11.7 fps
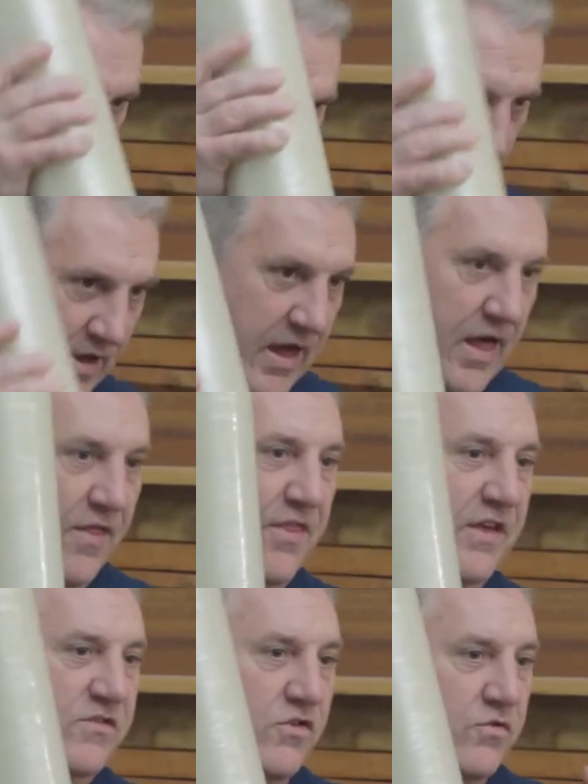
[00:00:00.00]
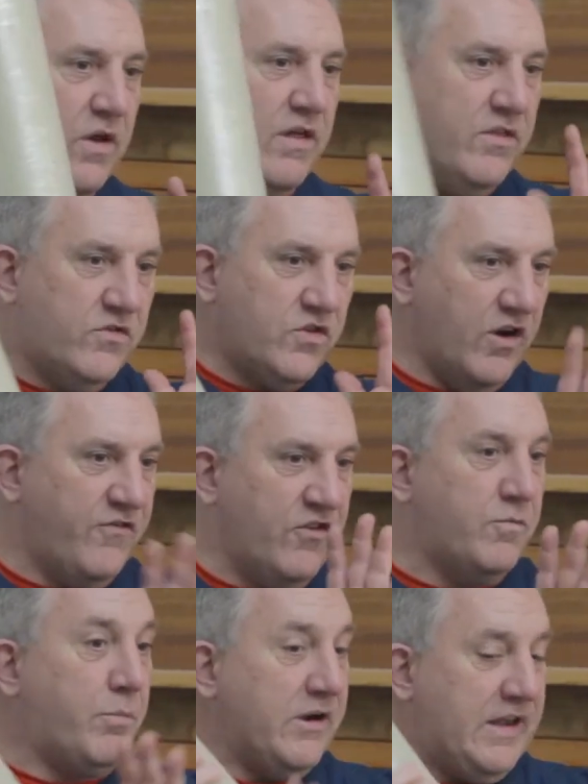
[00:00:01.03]
So this is really the
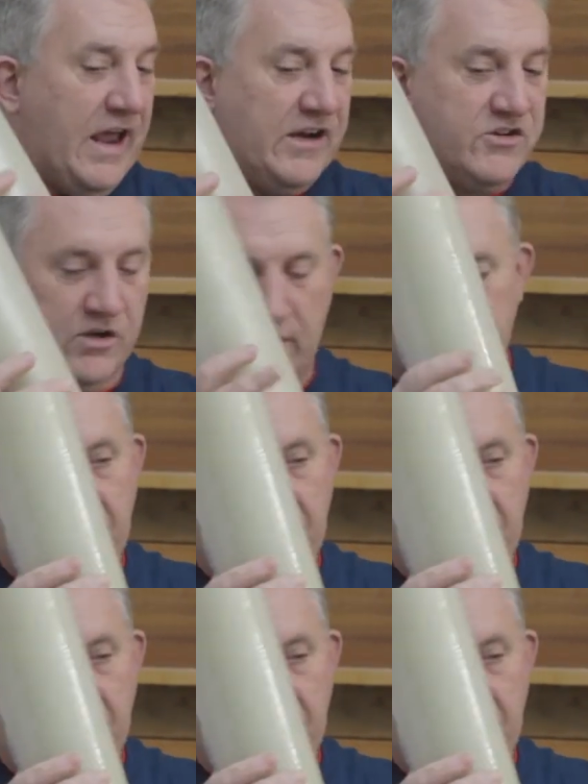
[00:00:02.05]
surface protection.